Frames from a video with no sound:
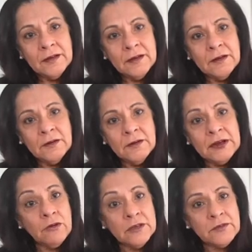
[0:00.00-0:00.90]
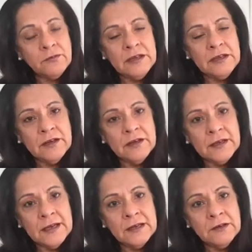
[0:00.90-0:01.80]
uh, we call it
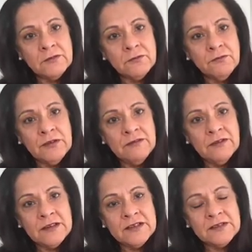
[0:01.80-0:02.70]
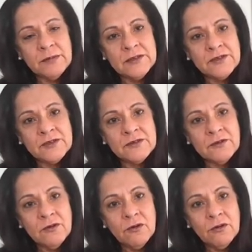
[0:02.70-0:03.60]
Viva, and Viva is built
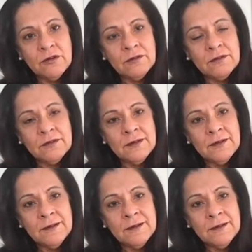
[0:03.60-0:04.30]
on